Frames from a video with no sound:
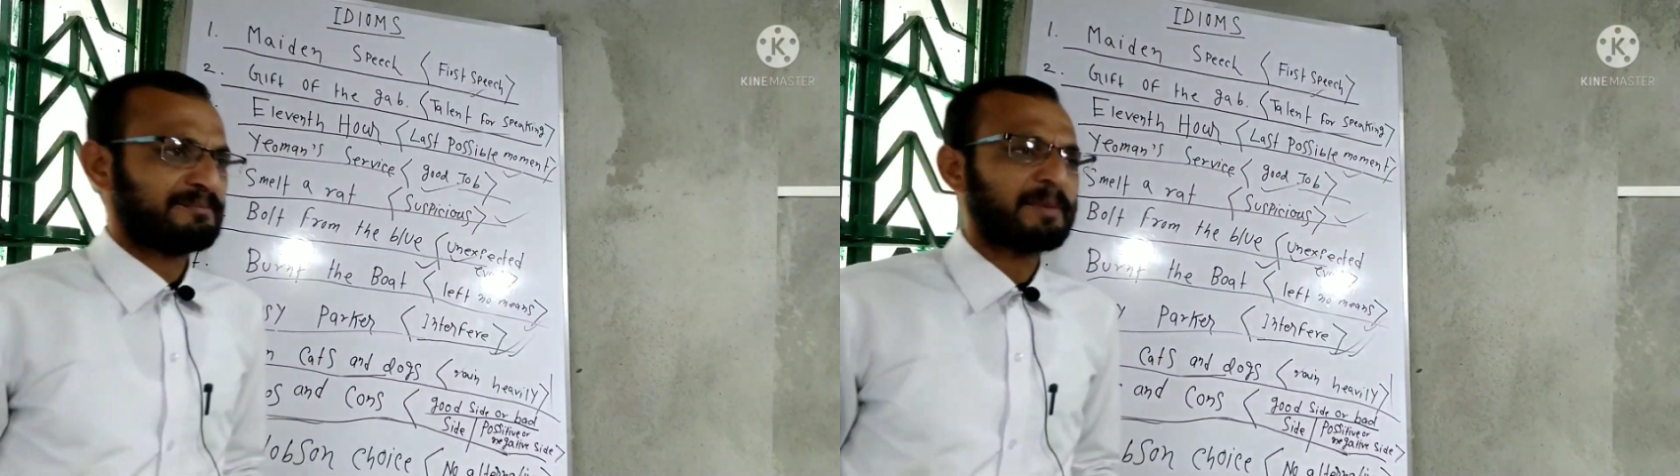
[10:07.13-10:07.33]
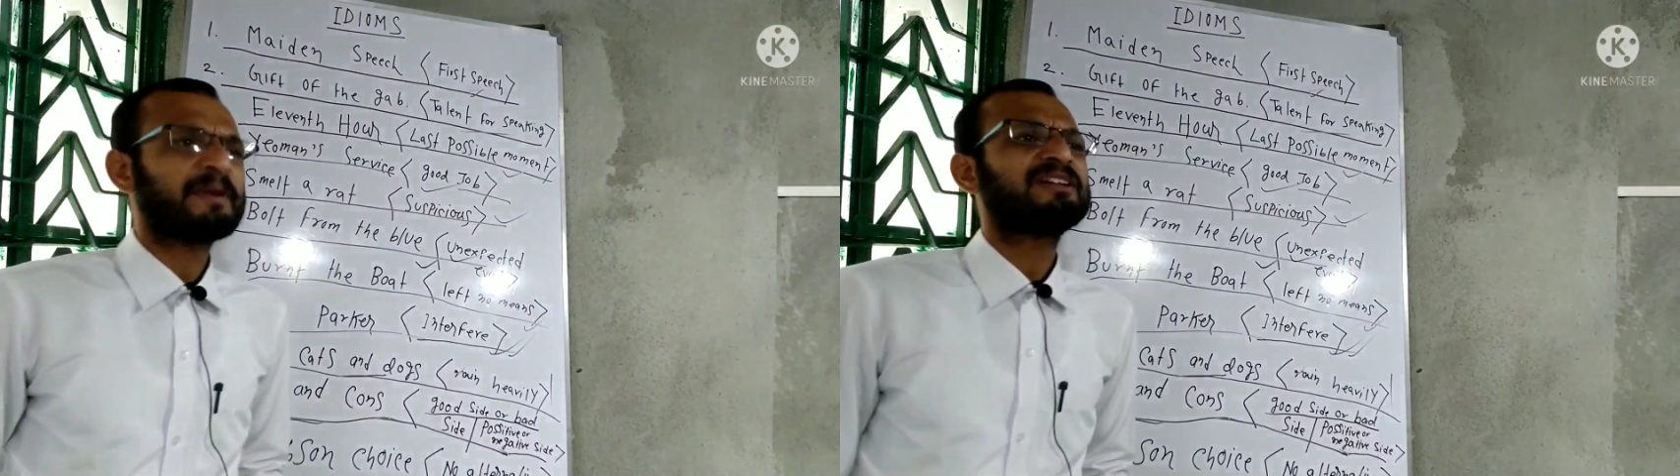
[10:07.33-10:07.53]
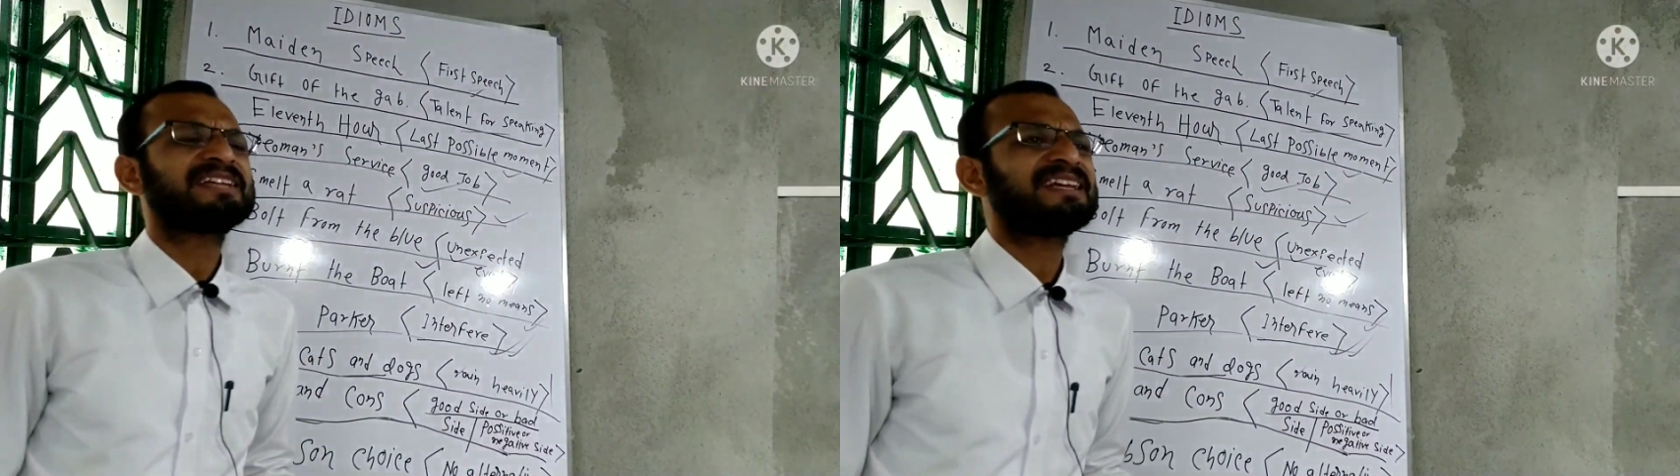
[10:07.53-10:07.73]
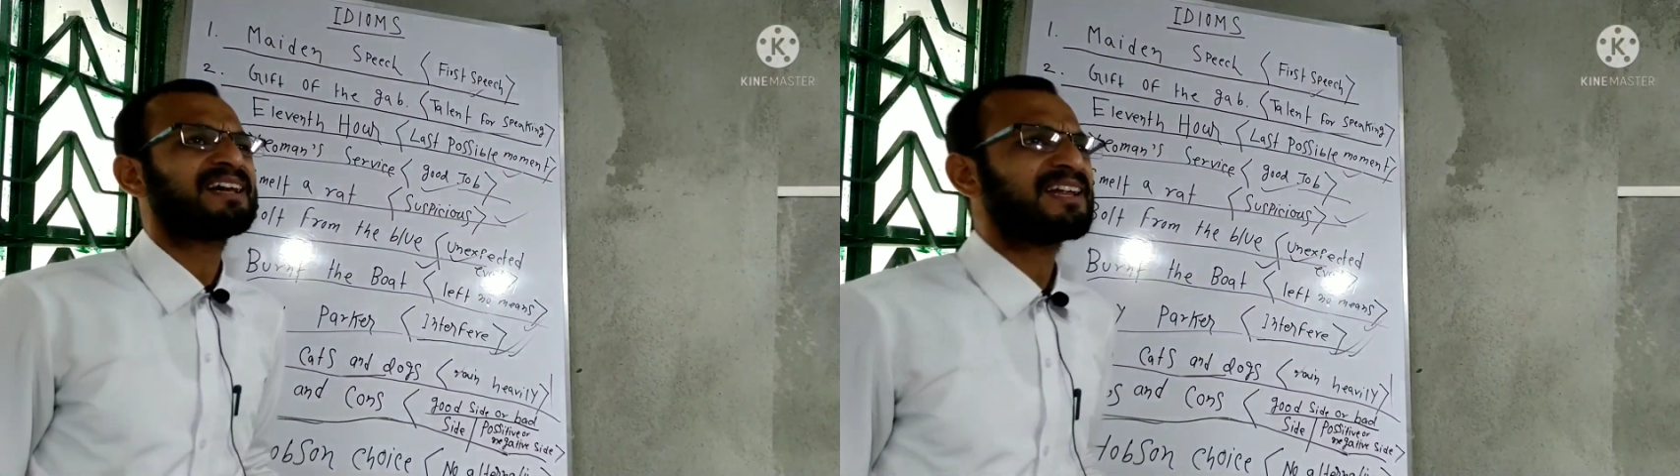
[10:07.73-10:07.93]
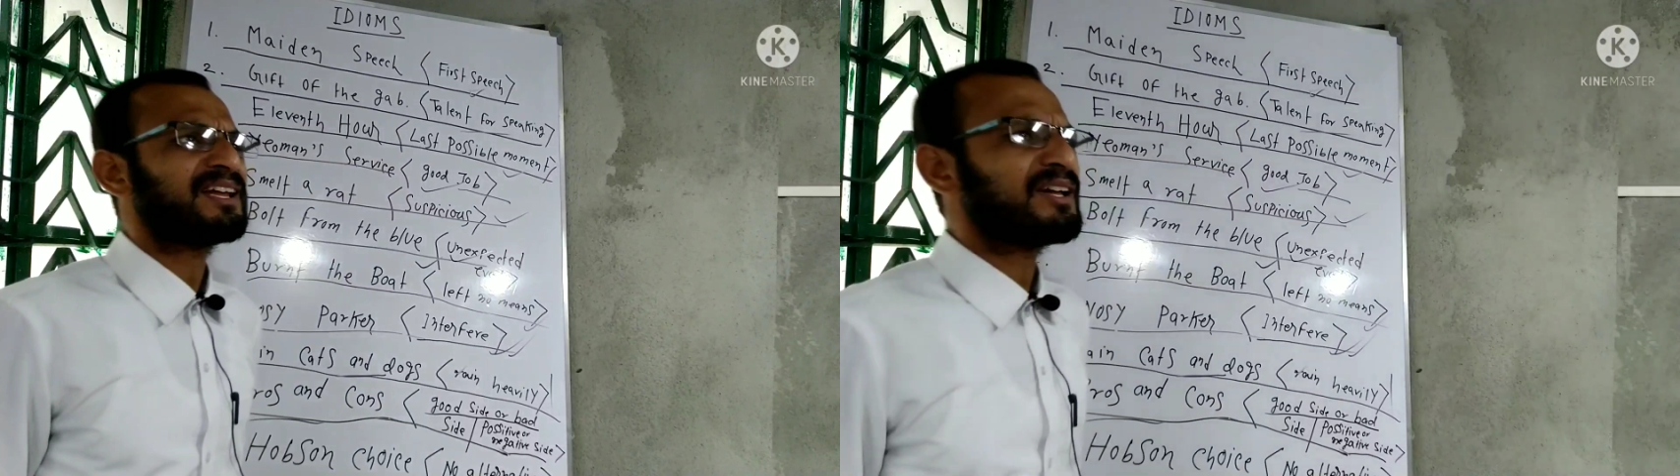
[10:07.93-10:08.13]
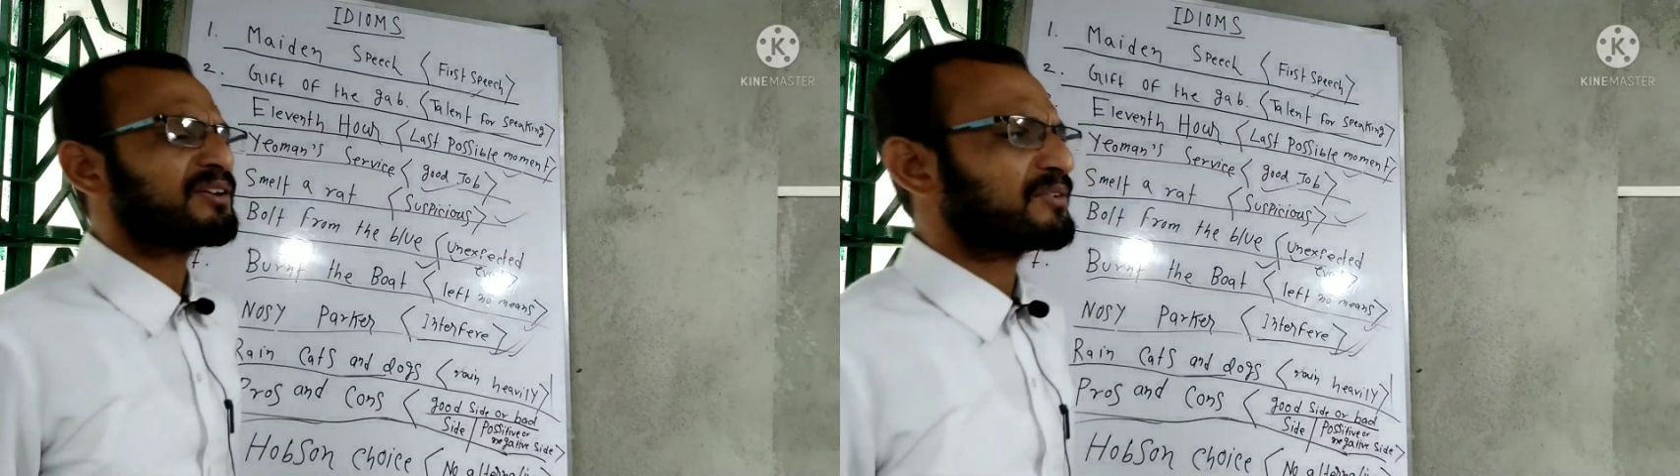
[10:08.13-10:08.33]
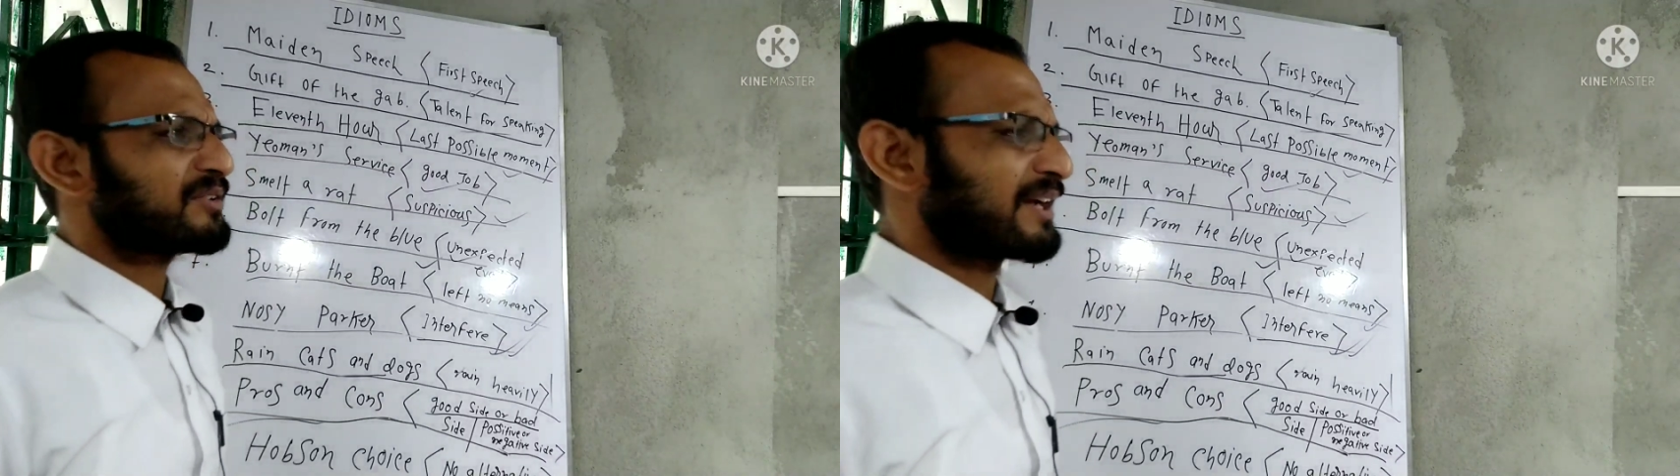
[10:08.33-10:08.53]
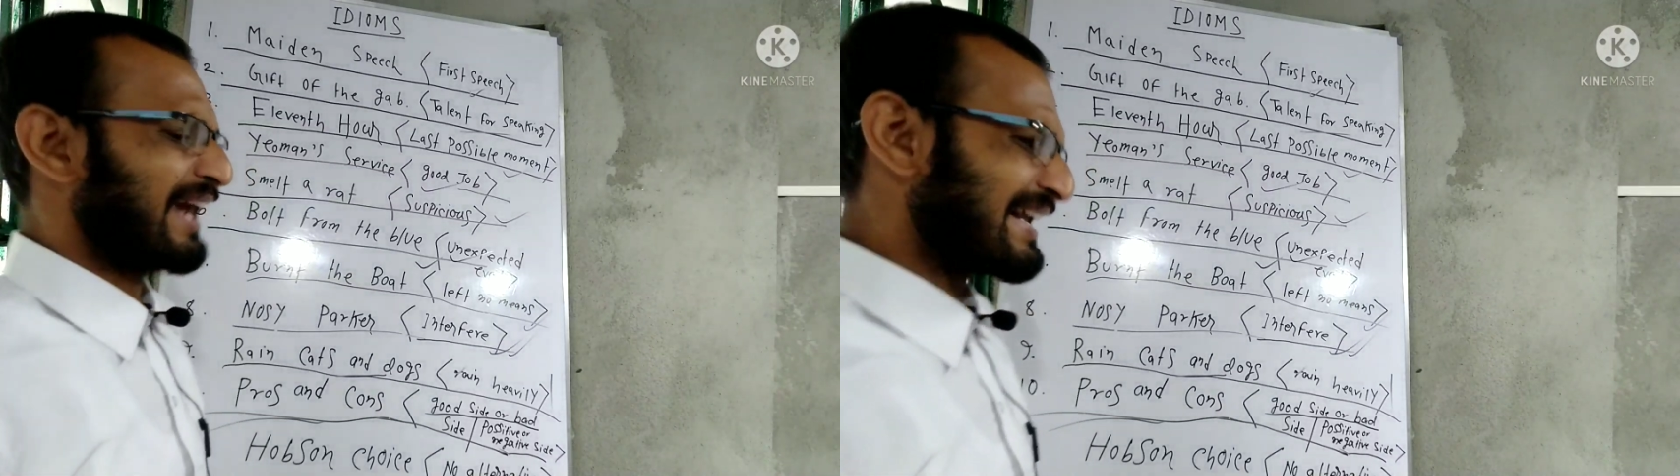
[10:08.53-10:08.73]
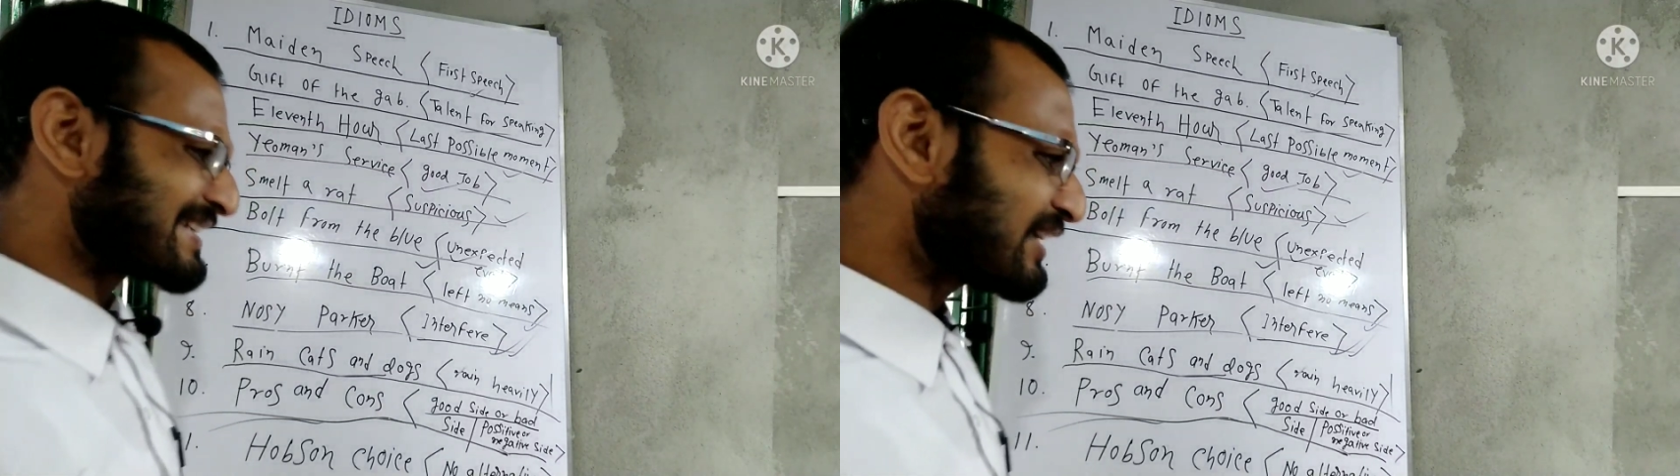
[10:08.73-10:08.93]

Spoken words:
People will think, "Arey, cats